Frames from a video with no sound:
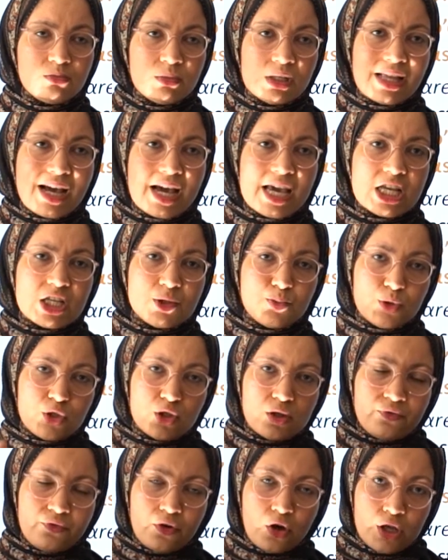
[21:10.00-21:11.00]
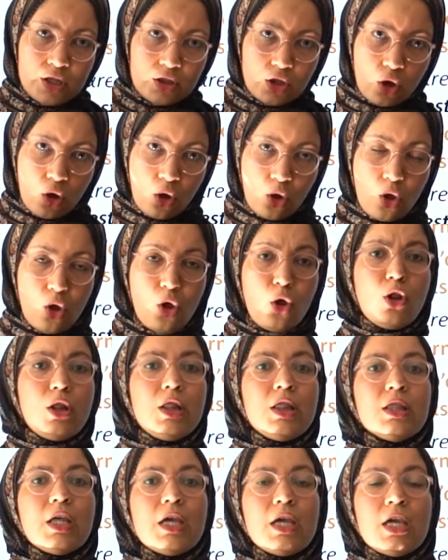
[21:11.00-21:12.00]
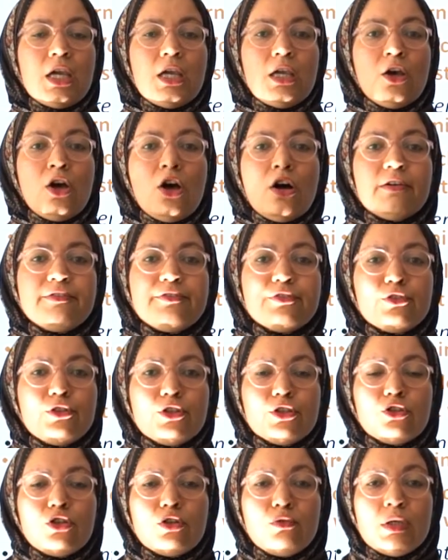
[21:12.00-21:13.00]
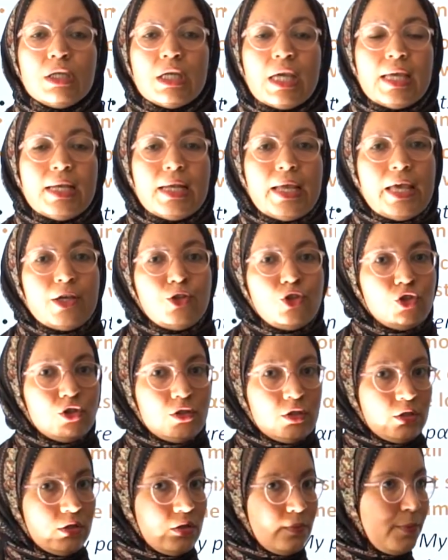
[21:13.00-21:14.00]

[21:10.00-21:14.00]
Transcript: means I specified the whole day for doing an action in the